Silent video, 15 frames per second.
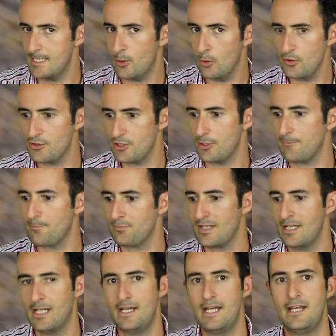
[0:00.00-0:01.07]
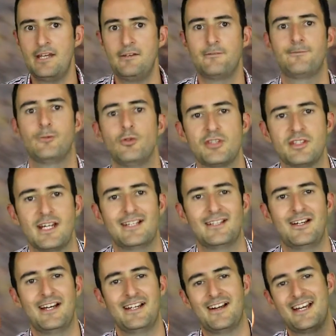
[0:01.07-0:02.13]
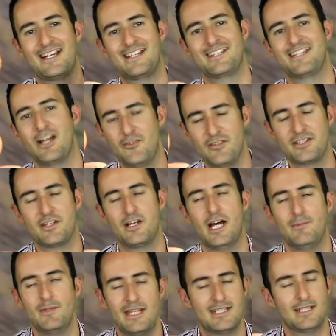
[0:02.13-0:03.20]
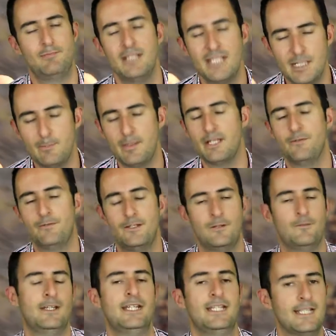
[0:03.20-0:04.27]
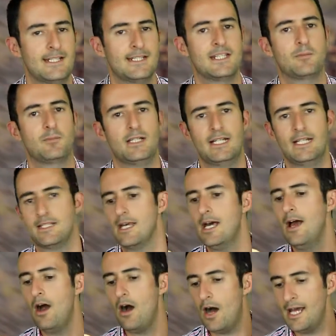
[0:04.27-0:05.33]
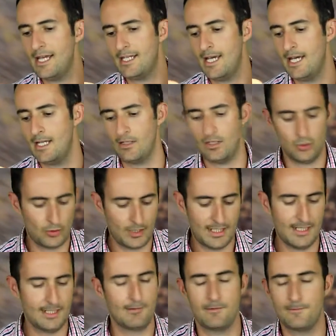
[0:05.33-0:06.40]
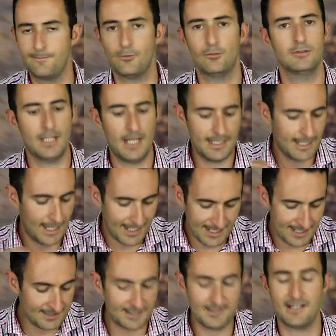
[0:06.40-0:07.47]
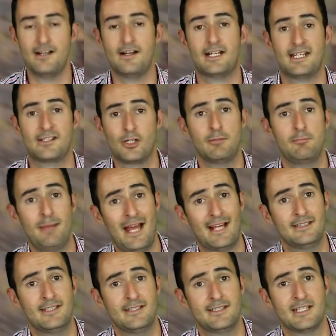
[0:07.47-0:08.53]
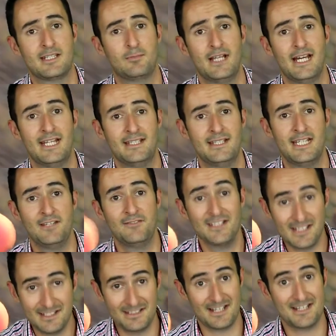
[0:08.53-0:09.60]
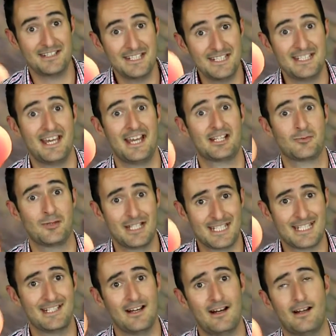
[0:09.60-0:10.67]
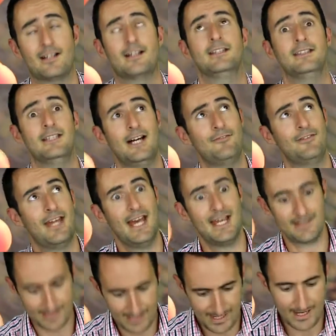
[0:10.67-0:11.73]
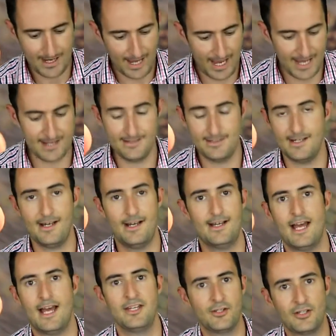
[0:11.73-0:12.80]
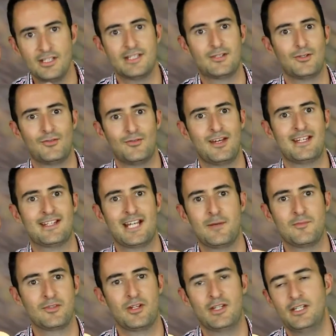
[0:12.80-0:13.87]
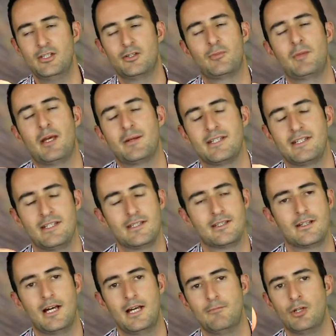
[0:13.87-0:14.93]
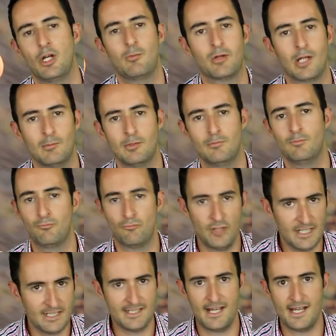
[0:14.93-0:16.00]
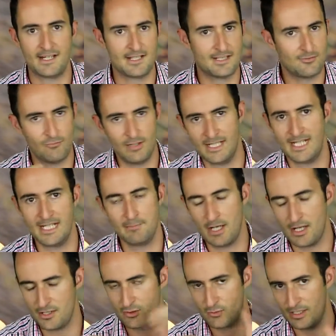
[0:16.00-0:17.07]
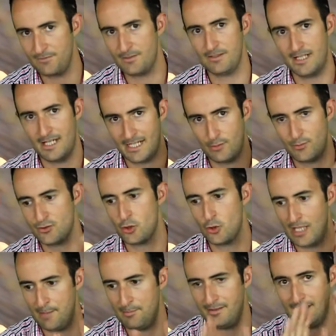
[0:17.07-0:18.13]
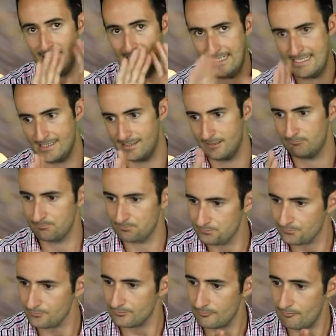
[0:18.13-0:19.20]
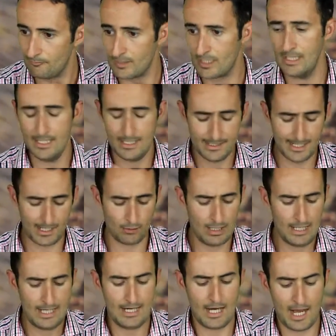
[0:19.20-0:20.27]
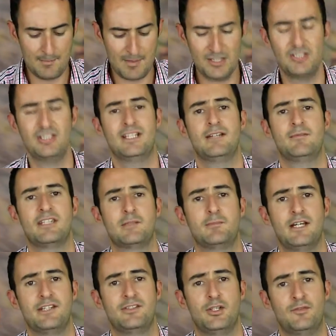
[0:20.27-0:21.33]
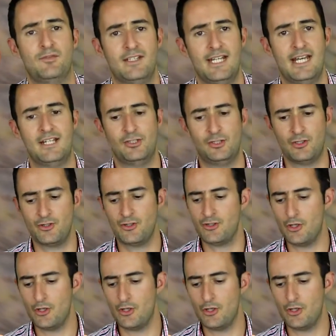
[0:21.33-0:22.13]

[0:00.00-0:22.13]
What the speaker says: Also, in full sunlight, I can tell the time. That's the biggest benefit of e-ink displays. I can look at it in full light, in the dark. It's got a backlit display in the evening. It does detect when it's dark. Love that. And you can sort of, it comes on and you can be able to see the time. No problem. Read text, read emails, whatever you like. It was all happening easily. Now, I mentioned that it displays notifications.